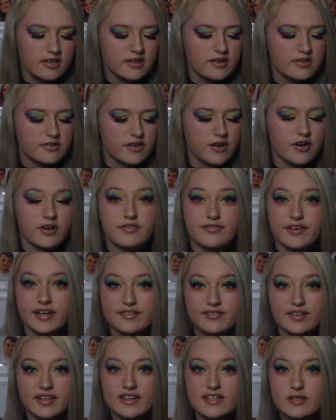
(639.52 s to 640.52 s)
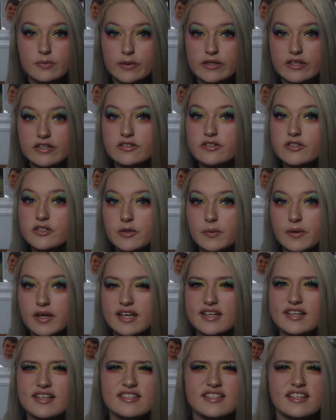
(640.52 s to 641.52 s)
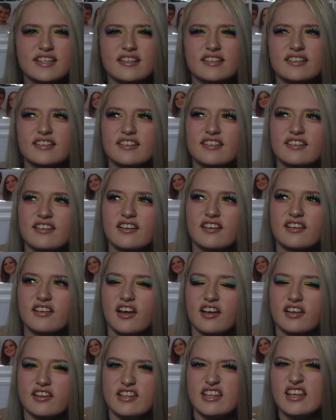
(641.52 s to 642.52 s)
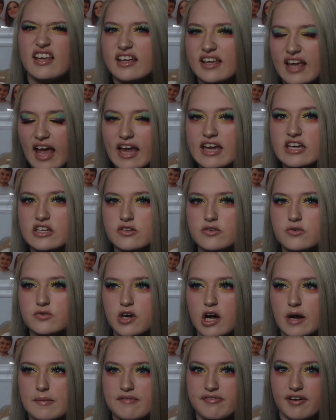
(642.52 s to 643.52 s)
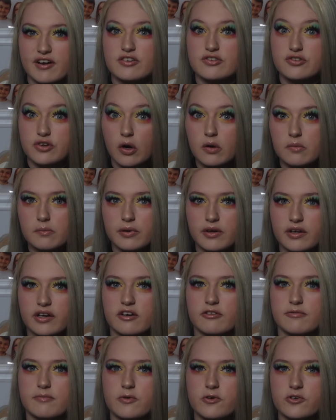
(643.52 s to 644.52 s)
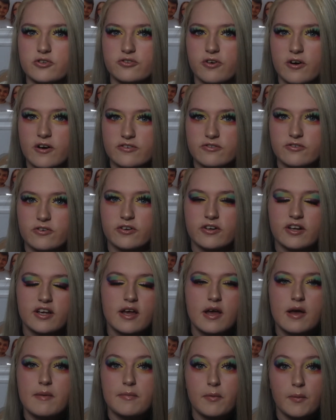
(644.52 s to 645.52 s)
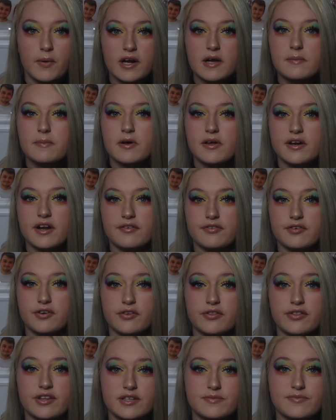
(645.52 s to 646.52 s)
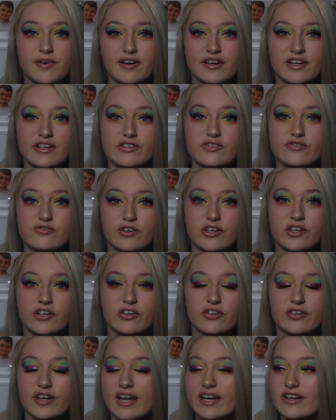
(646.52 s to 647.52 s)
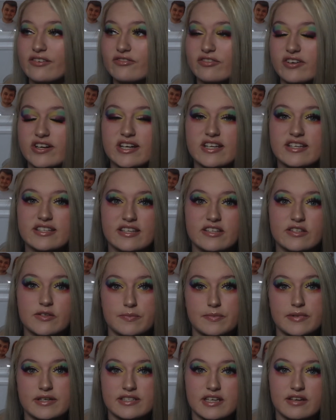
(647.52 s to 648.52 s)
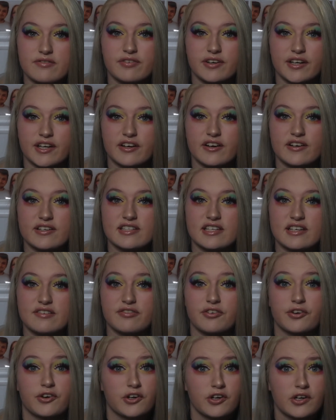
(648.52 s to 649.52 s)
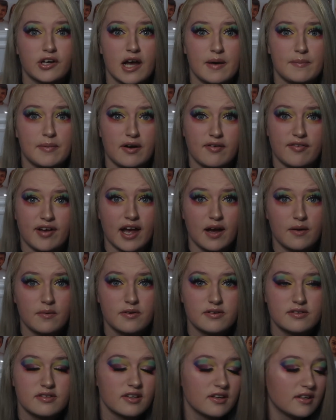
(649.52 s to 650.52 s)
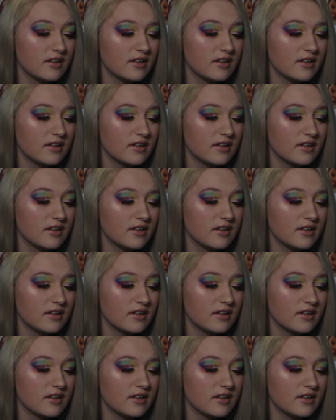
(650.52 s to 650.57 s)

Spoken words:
So thankfully this one doesn't do it. It does it like the occasional time if I don't put enough moisturiser on, but when I put enough on, this foundation is really good and it really sits on my skin really nicely for a good couple of hours,